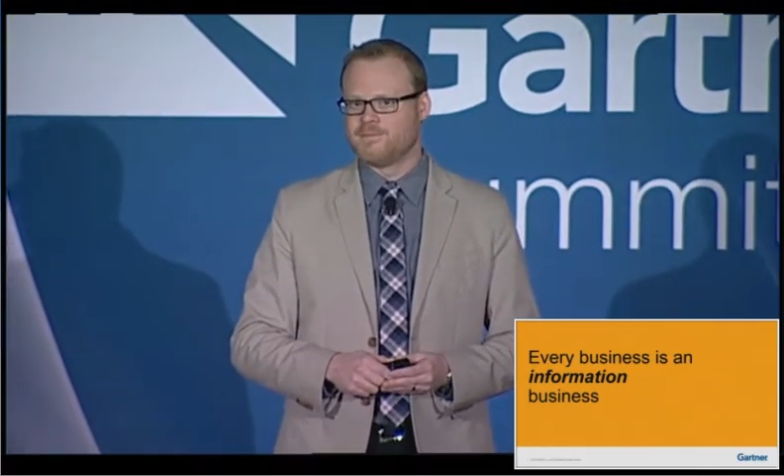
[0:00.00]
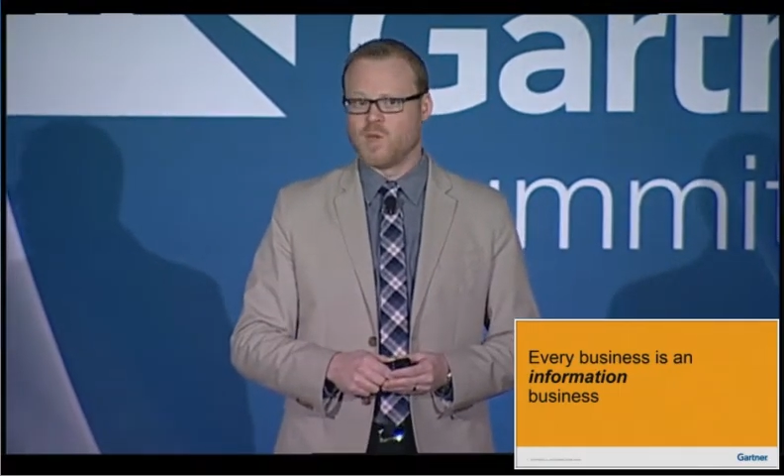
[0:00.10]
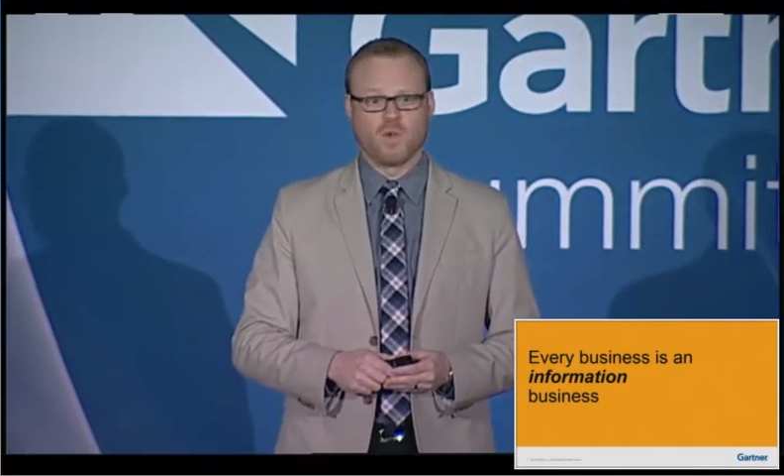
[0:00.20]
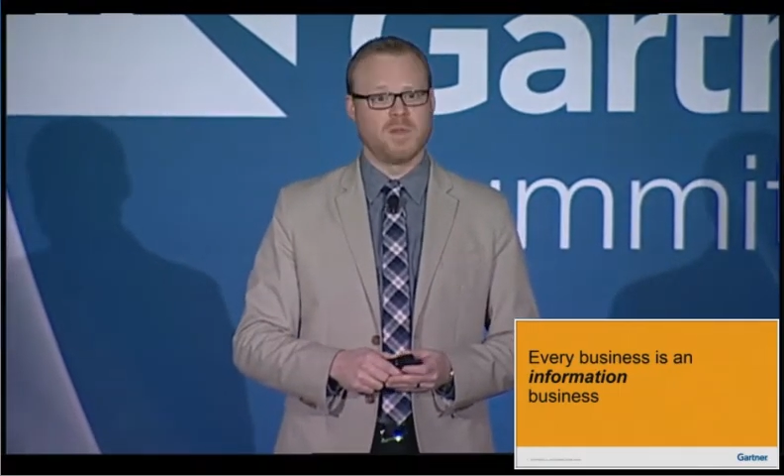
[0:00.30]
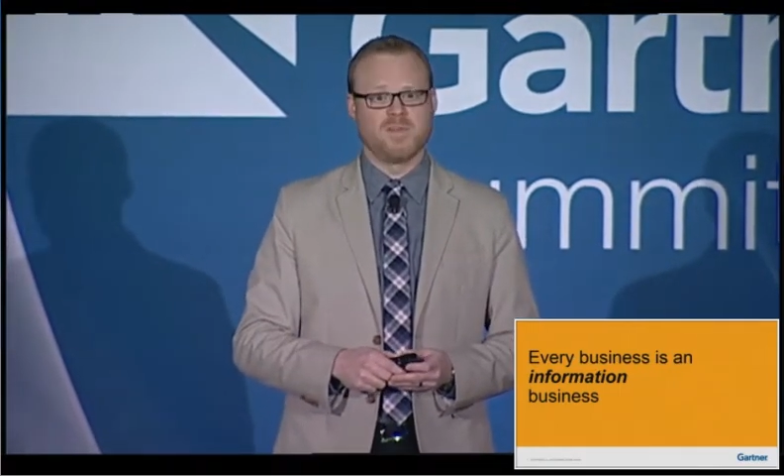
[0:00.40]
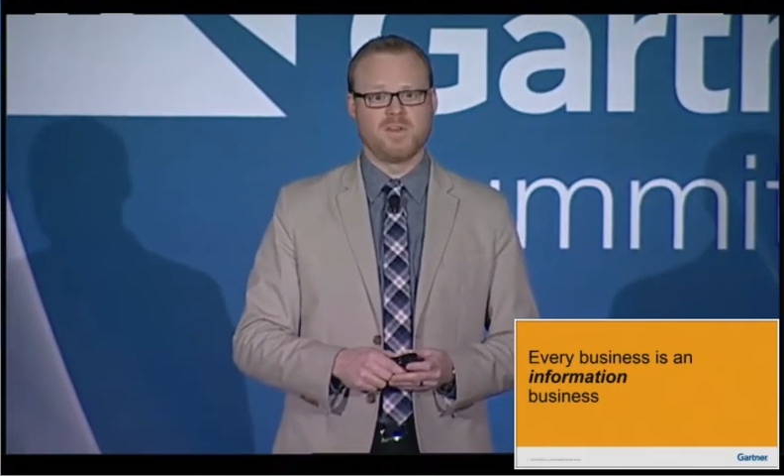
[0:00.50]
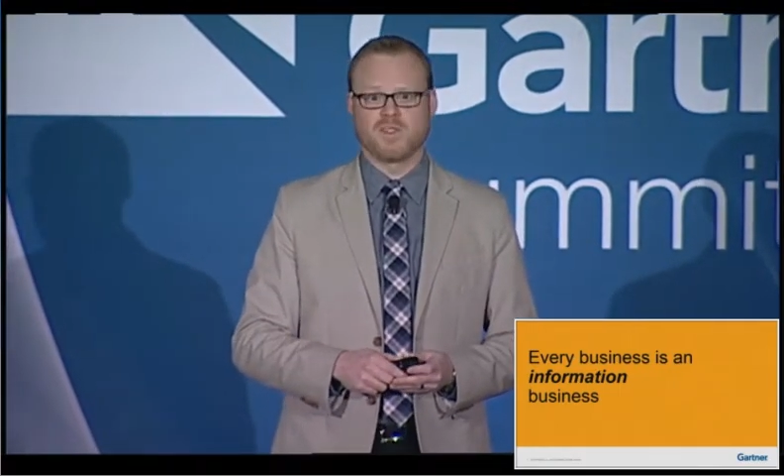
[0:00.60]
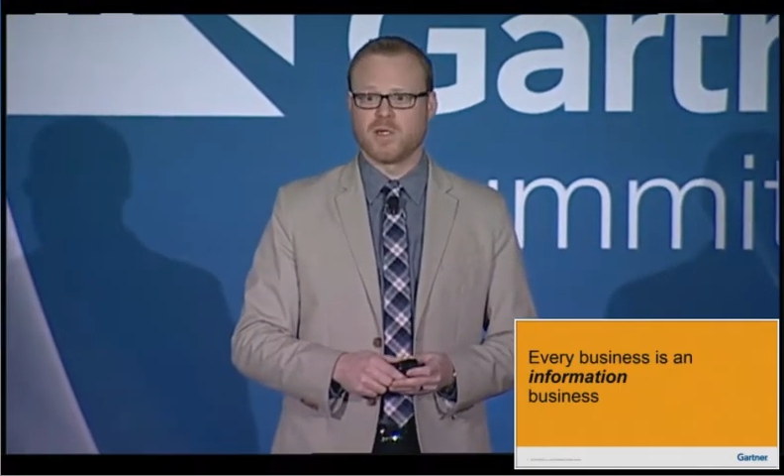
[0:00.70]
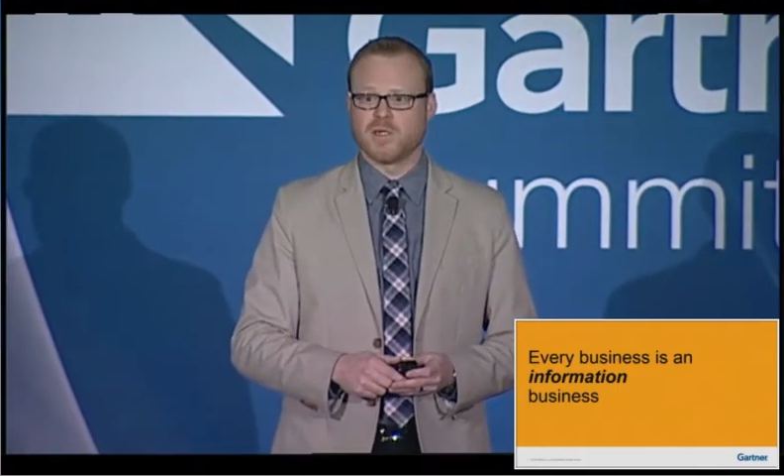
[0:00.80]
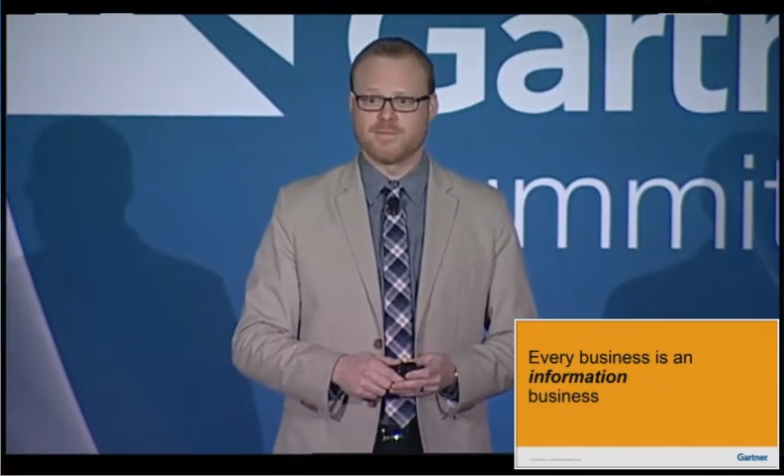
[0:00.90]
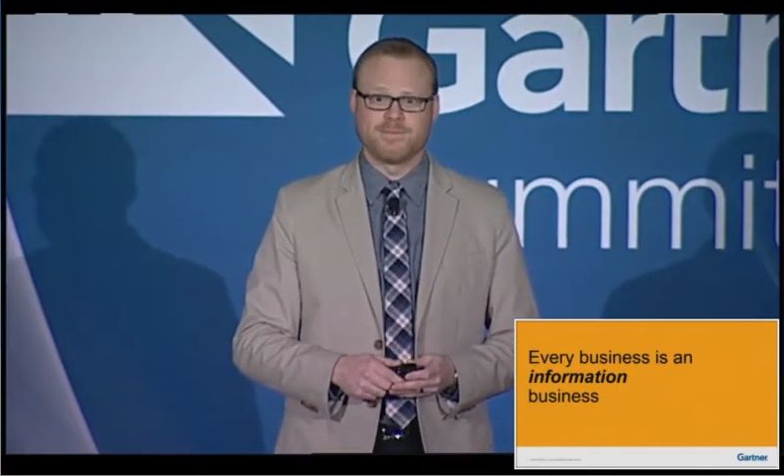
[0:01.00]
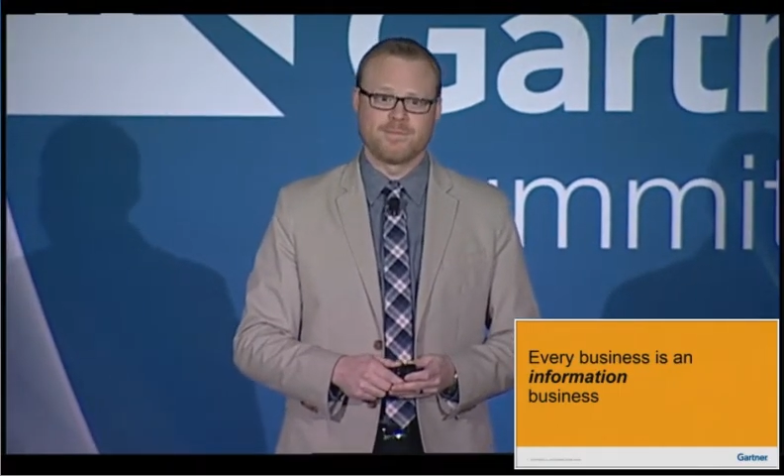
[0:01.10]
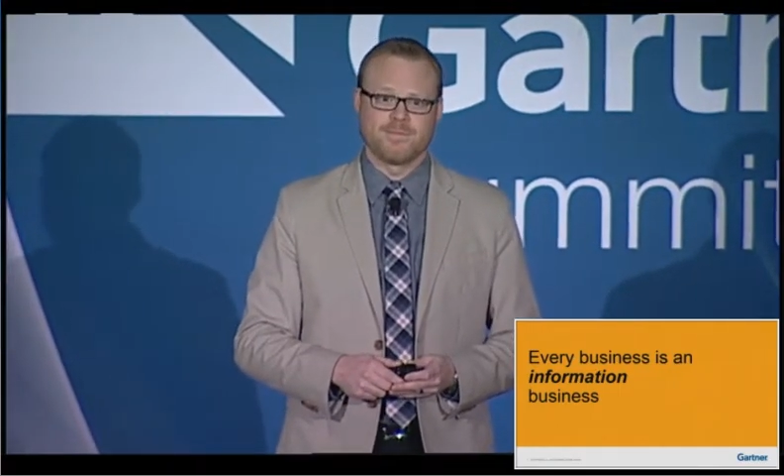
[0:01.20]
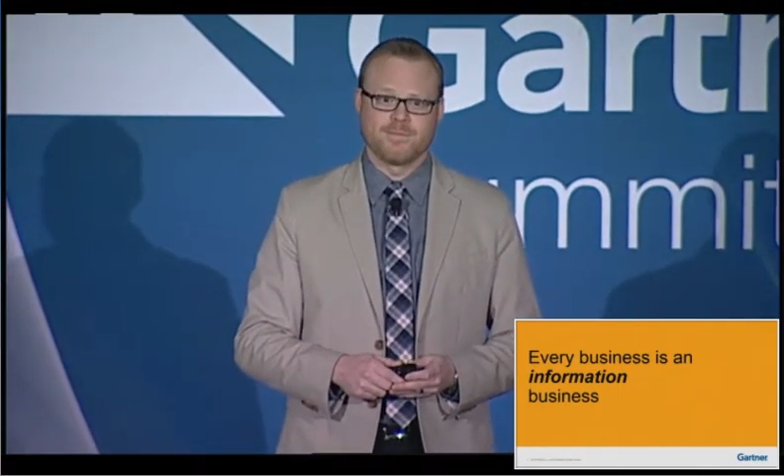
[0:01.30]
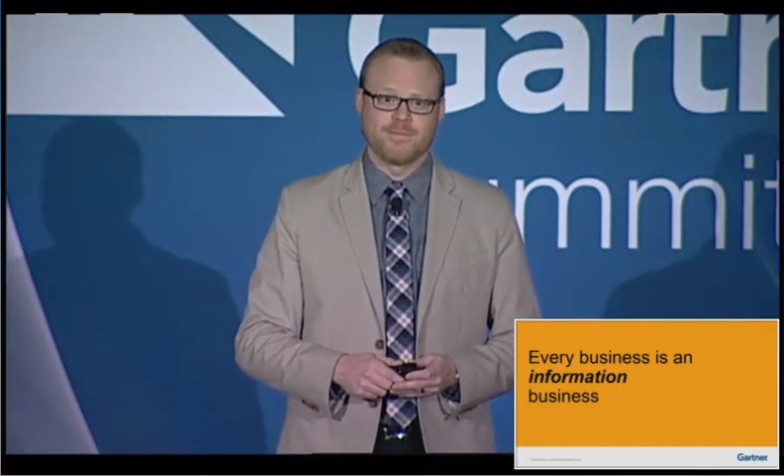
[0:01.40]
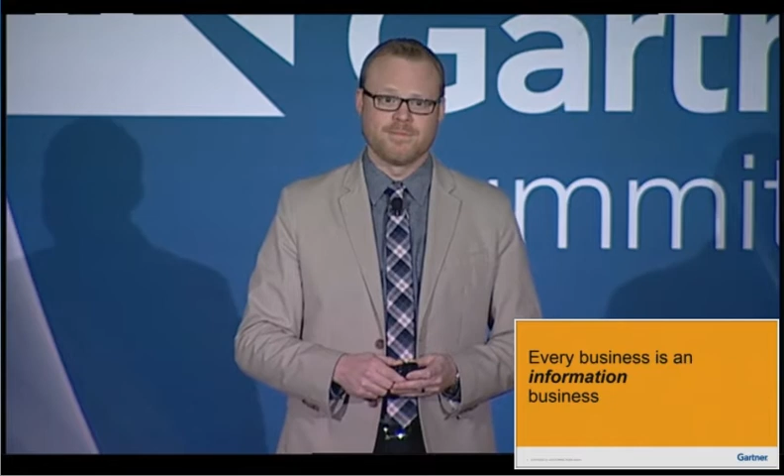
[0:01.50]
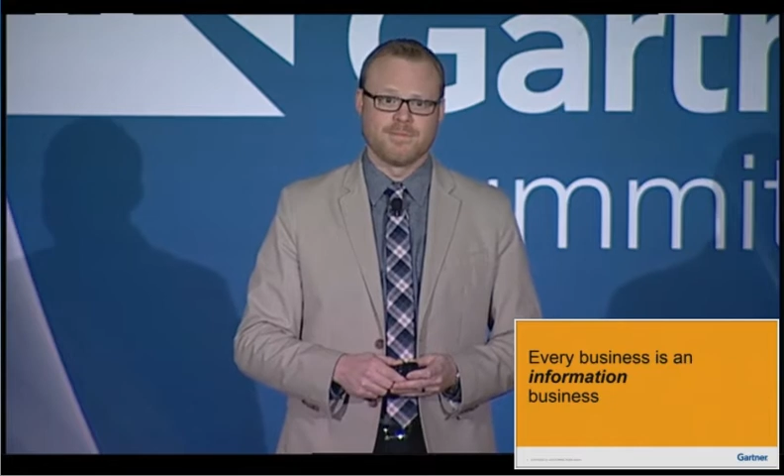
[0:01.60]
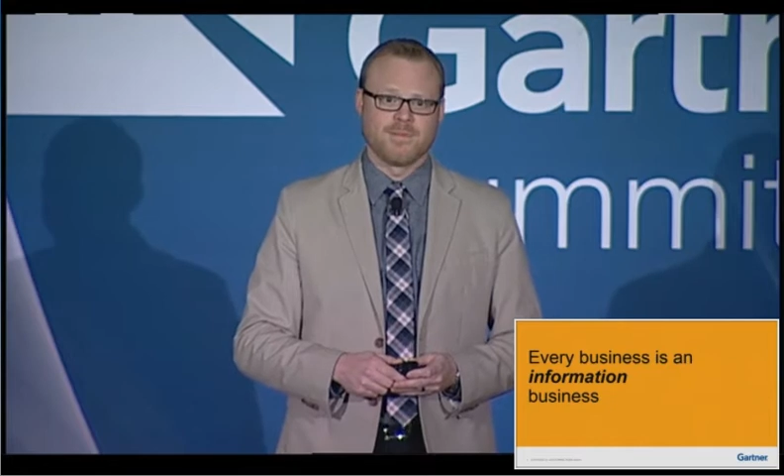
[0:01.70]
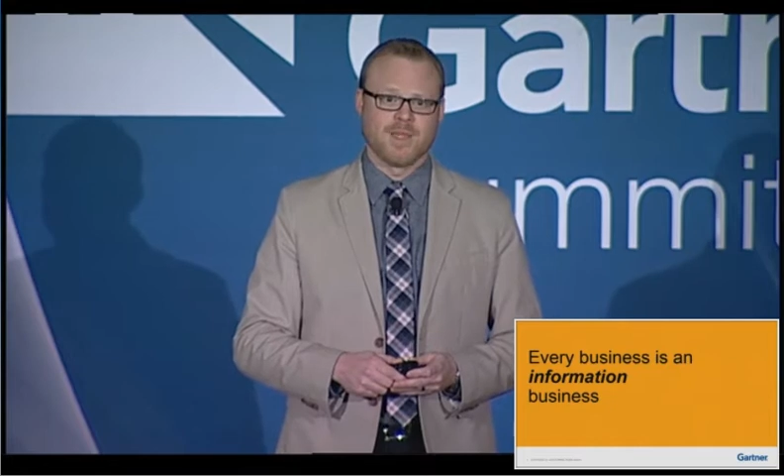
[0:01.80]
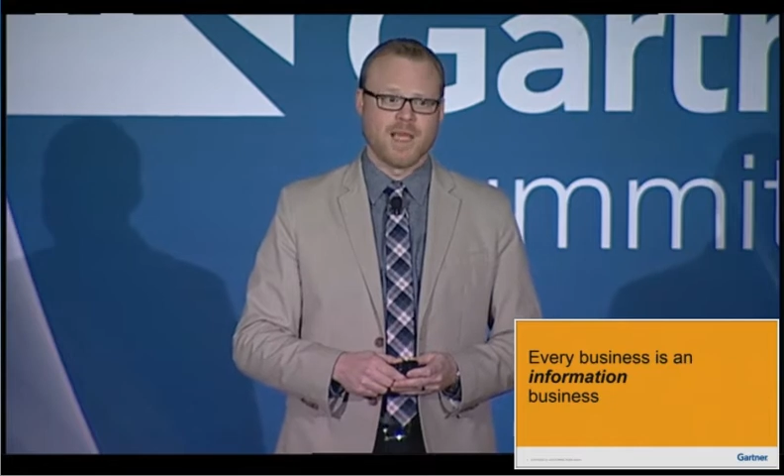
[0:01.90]
Wouldn't be very smart.
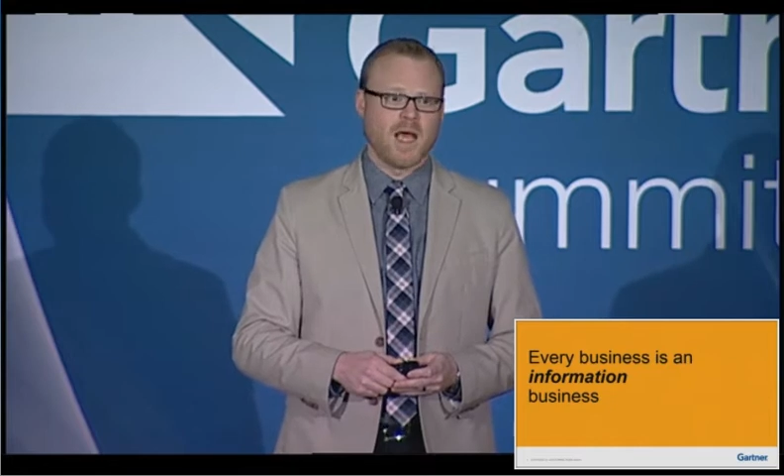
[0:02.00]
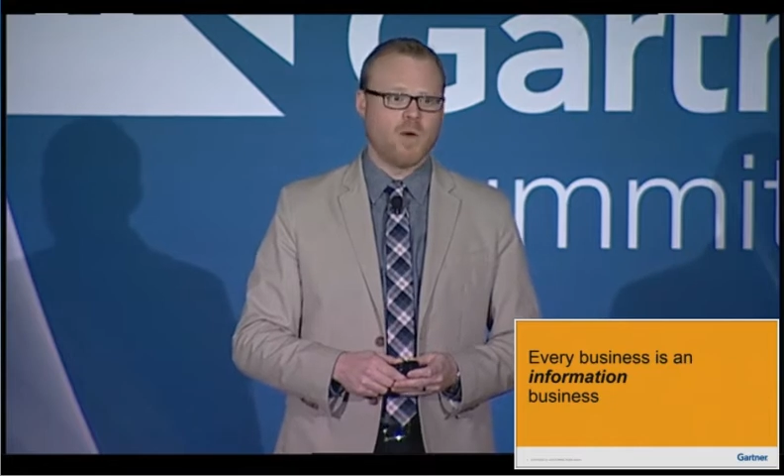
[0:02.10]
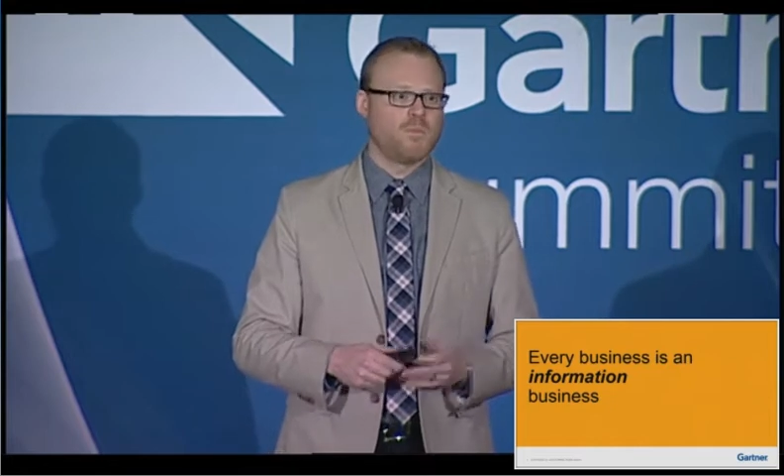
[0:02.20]
How